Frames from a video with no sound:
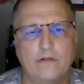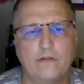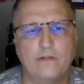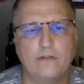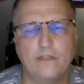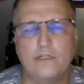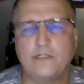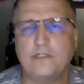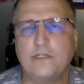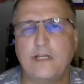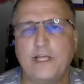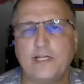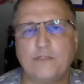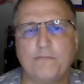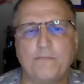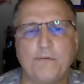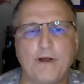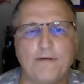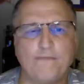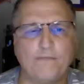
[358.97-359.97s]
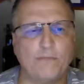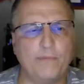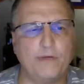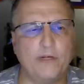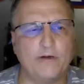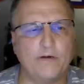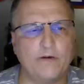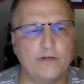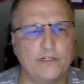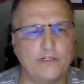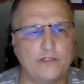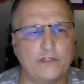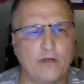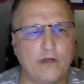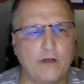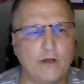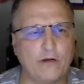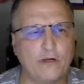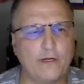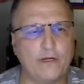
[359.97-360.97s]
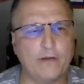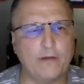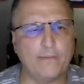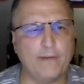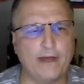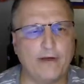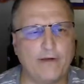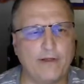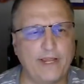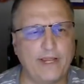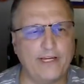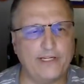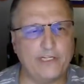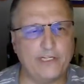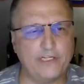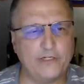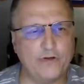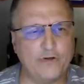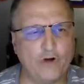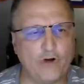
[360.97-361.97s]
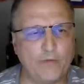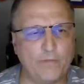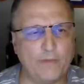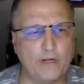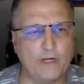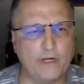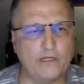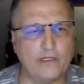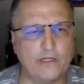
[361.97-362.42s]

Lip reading: This next problem here is talking about a determinant